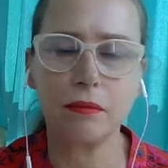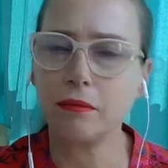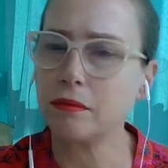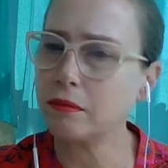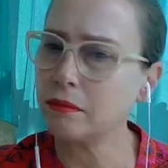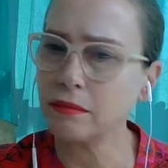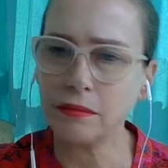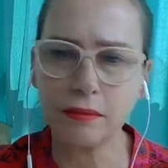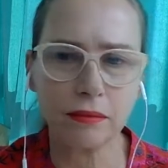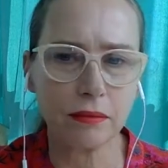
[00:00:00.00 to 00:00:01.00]

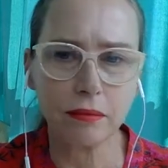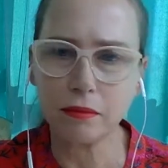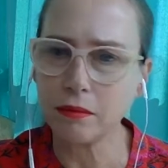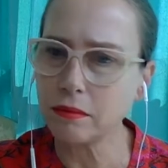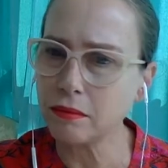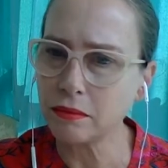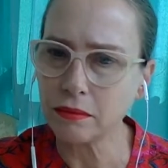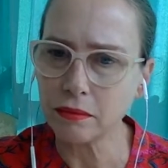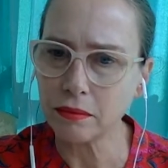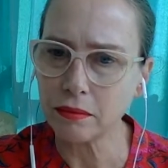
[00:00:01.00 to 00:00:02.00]

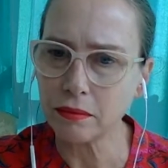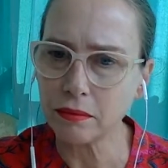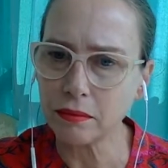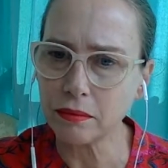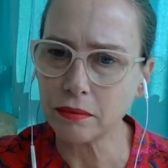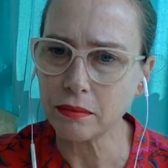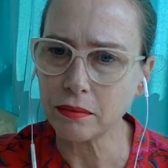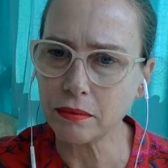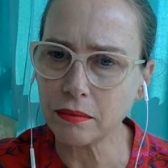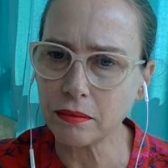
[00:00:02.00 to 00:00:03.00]

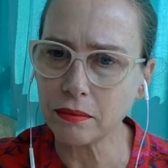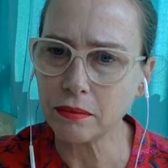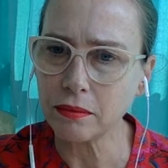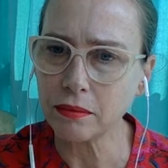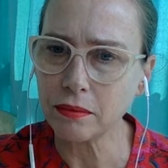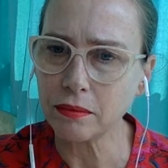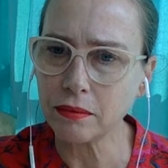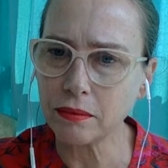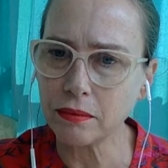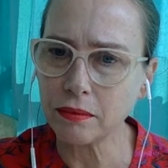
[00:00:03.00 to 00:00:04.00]

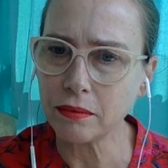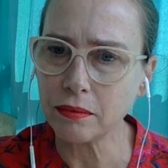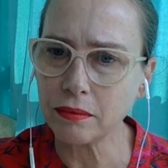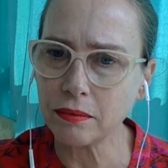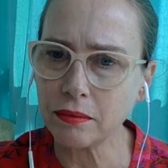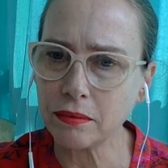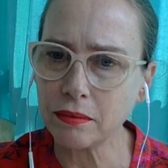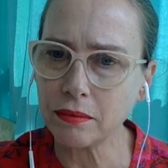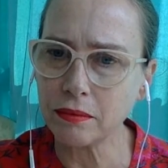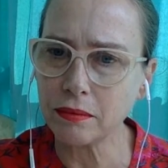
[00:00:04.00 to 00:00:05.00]

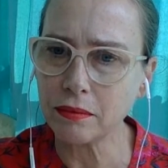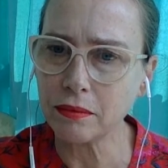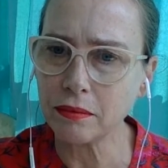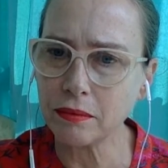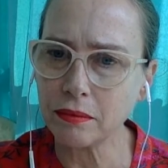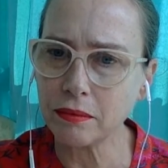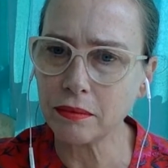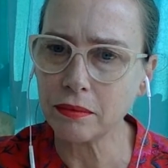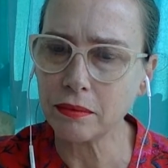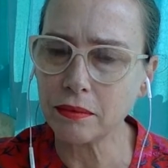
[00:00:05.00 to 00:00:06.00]

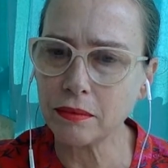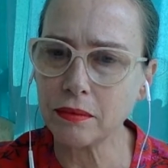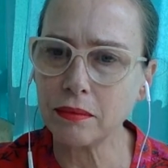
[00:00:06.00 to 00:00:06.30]
[no speech]